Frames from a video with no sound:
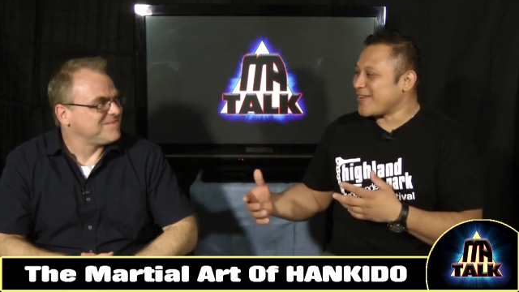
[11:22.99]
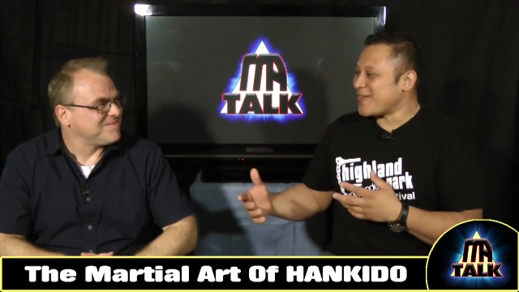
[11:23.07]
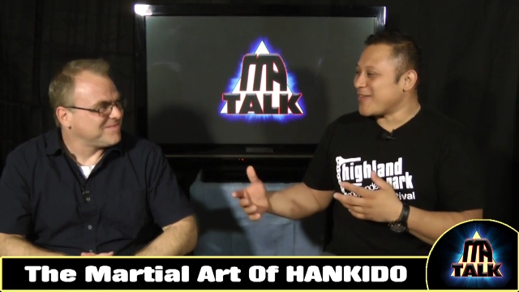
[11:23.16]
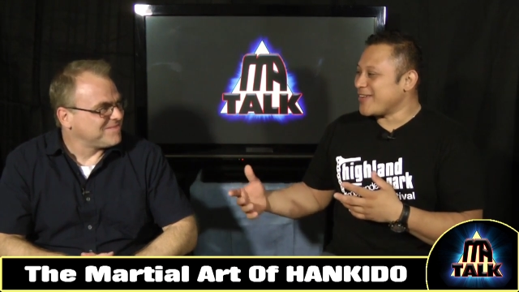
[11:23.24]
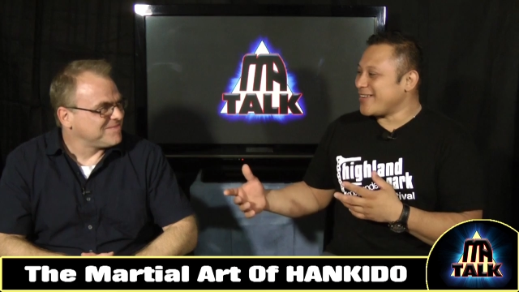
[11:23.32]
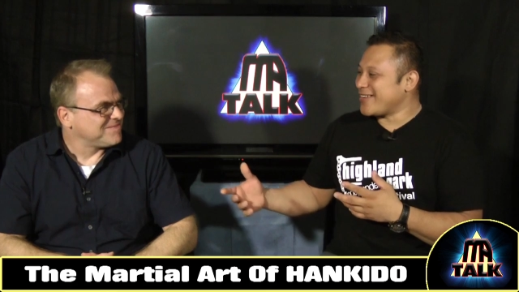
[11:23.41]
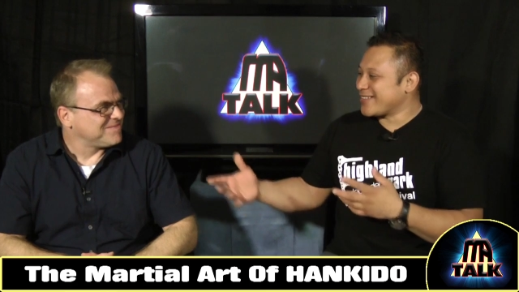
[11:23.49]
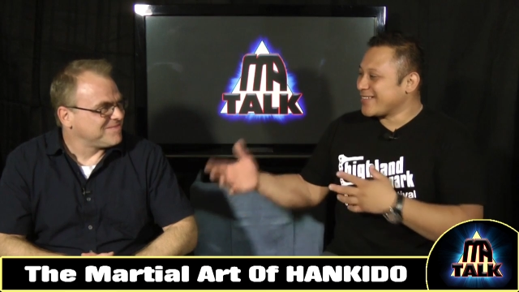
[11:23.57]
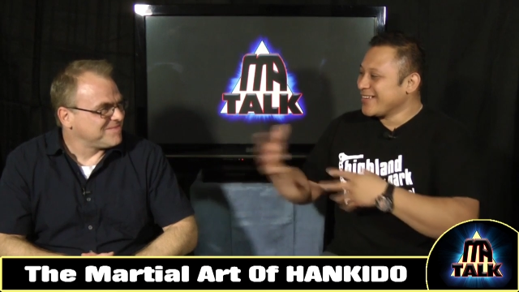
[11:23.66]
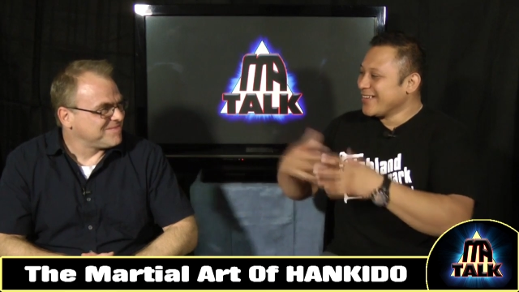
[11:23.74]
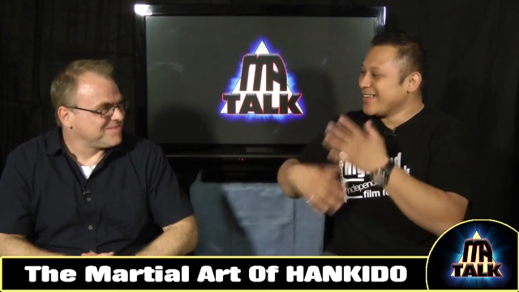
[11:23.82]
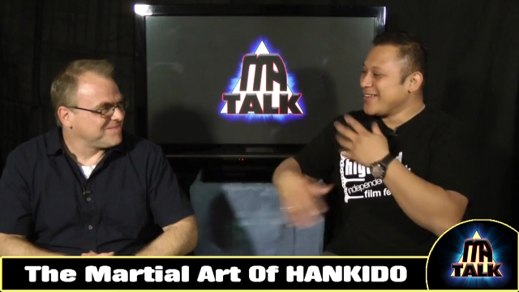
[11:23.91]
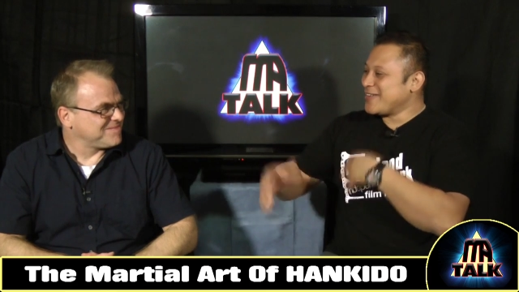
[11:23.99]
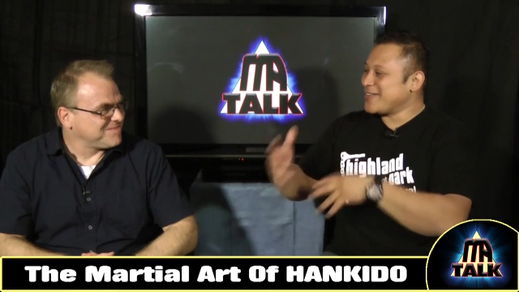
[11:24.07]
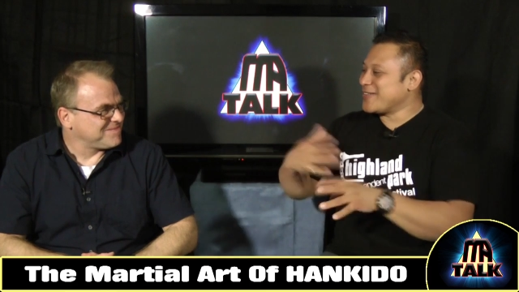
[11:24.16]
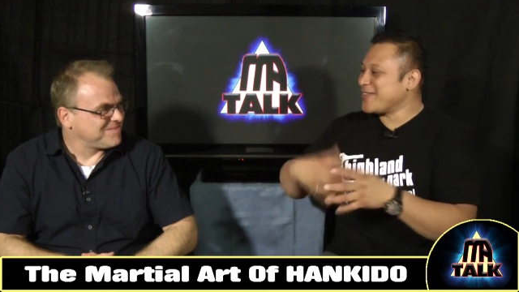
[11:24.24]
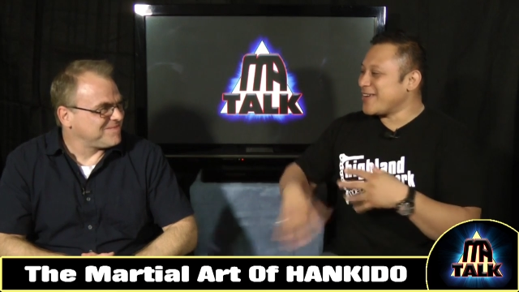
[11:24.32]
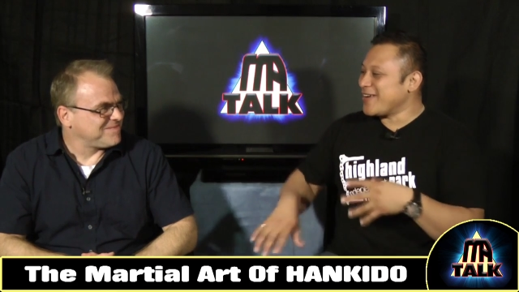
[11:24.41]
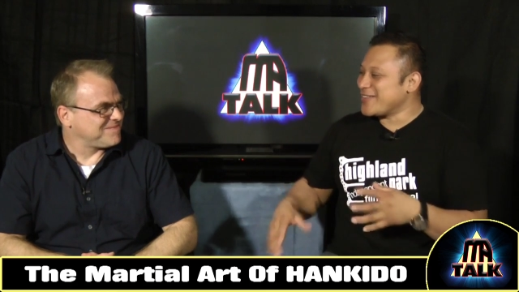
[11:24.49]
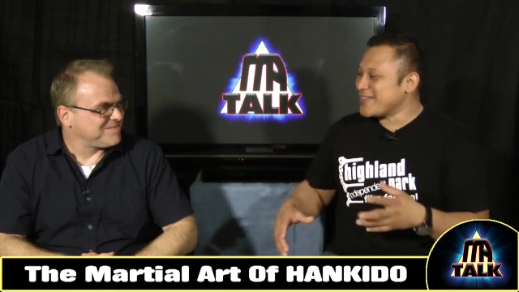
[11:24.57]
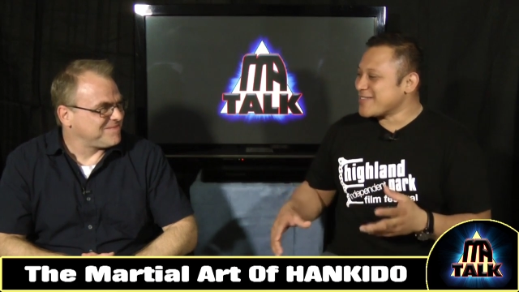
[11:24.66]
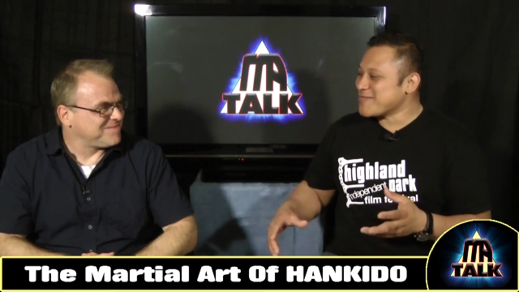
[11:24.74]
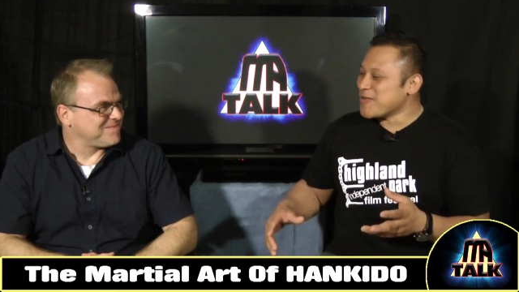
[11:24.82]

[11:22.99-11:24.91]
Speaker 1: you know, where you, you're doing all these